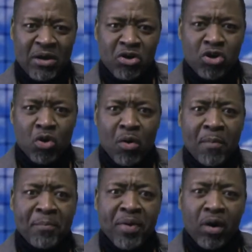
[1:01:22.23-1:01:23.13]

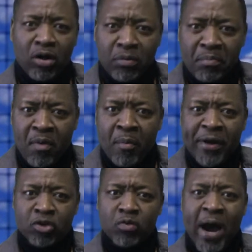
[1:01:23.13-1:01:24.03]
built
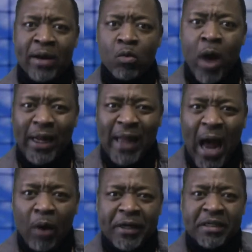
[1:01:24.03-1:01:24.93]
momentum, and
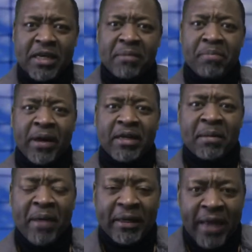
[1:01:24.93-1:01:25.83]
how is impacting
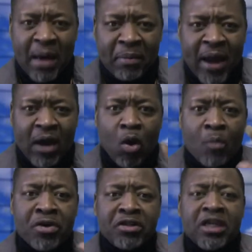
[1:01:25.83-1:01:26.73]
the entire Black
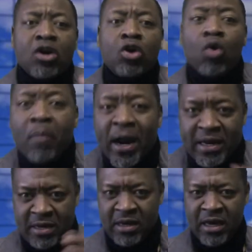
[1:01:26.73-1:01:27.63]
community
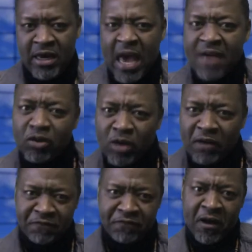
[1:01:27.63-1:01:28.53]
globally, even to
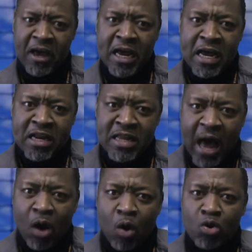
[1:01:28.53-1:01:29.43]
the
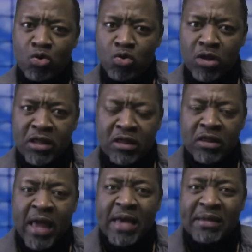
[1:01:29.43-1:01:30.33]
now
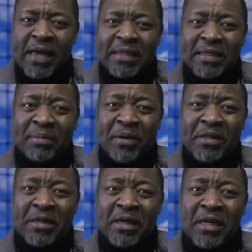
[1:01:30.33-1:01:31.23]
they're
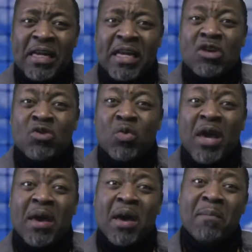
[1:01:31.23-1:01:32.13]
celebrating in the
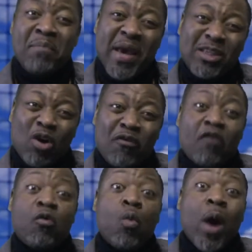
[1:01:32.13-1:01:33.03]
UK based off
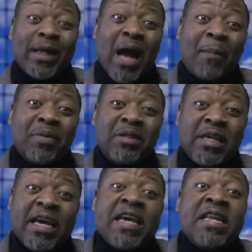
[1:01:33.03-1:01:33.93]
of what happened
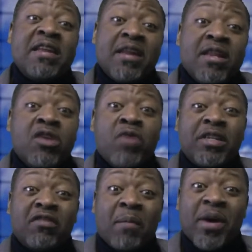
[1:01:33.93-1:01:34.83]
in the United
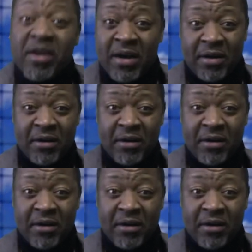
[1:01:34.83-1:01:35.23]
States of America.